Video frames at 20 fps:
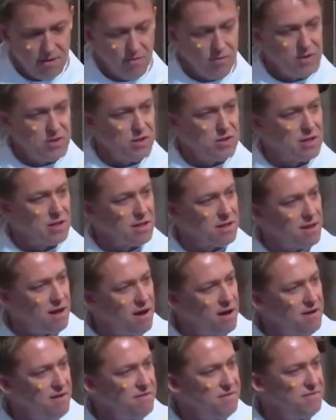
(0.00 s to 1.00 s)
which is the
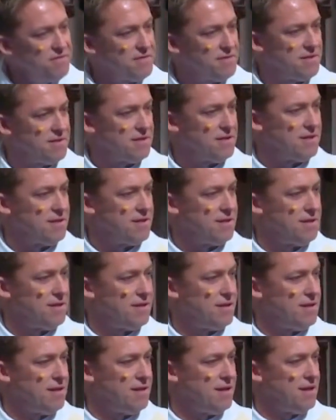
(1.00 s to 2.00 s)
love
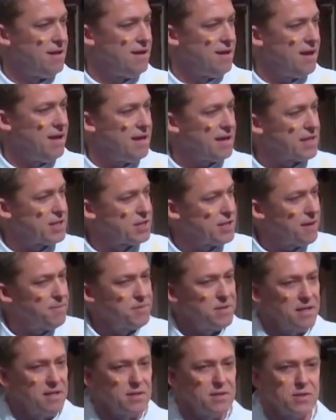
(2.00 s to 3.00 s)
and
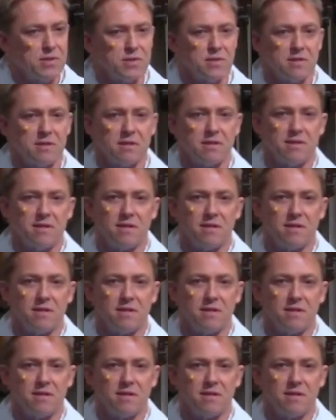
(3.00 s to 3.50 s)
acceptance